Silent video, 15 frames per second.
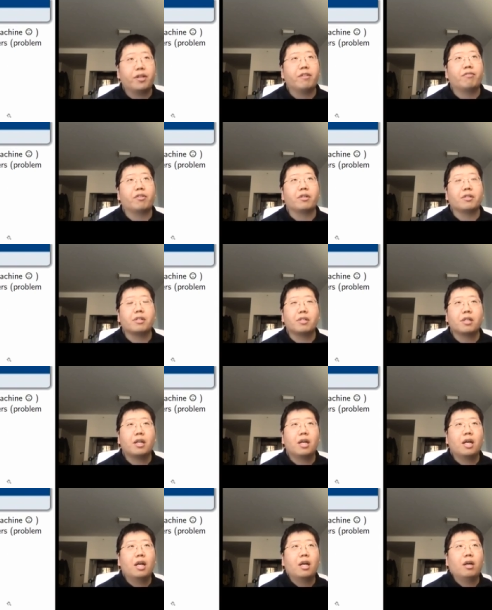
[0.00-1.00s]
inference.
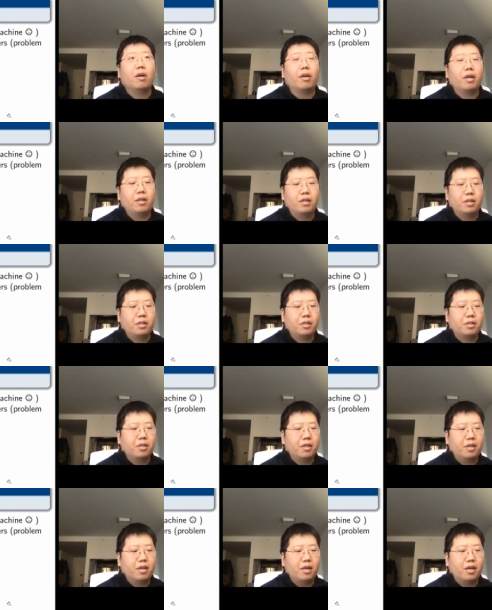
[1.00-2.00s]
Okay, this is
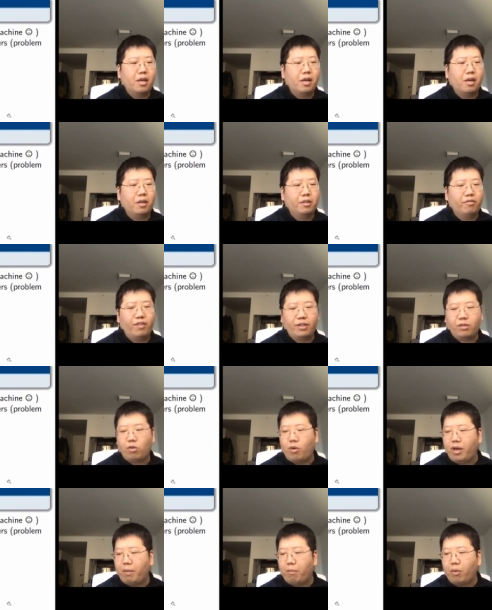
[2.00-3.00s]
in fact
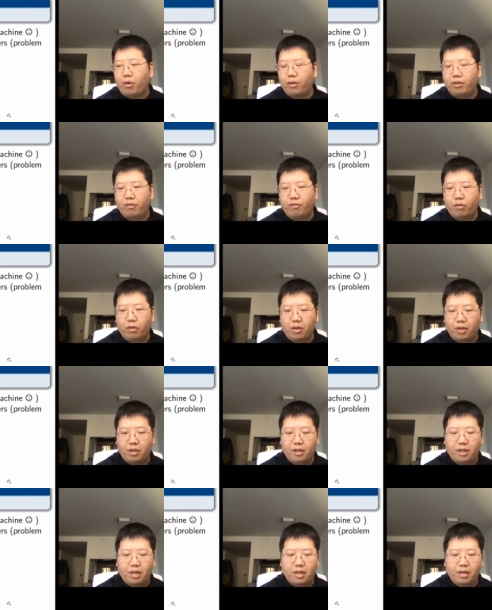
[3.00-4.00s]
quite important
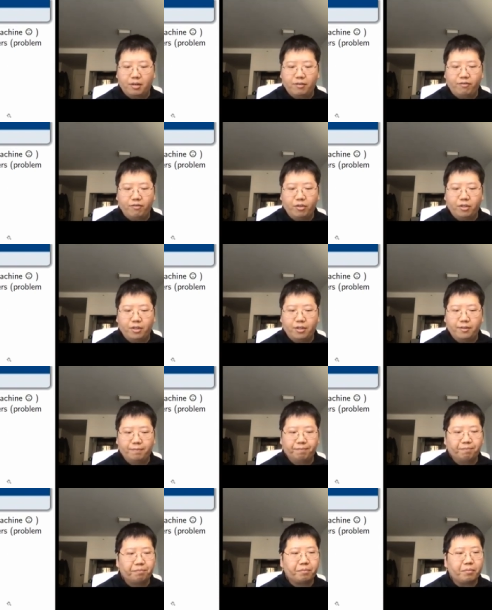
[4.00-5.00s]
for the
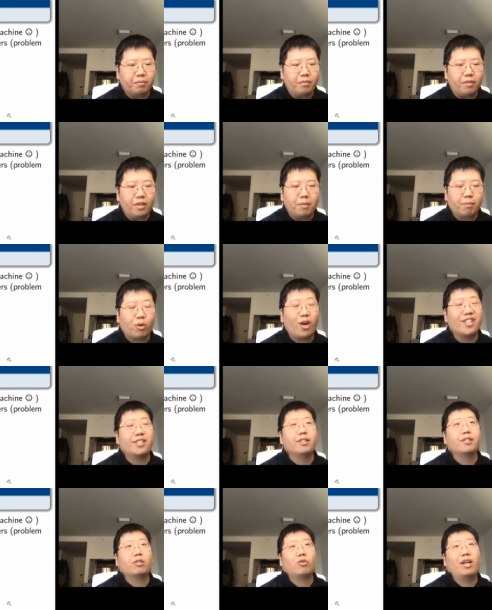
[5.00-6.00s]

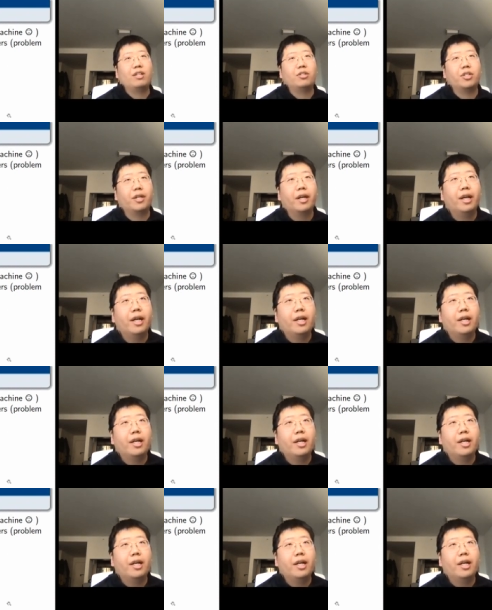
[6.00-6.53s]
pricing strategy.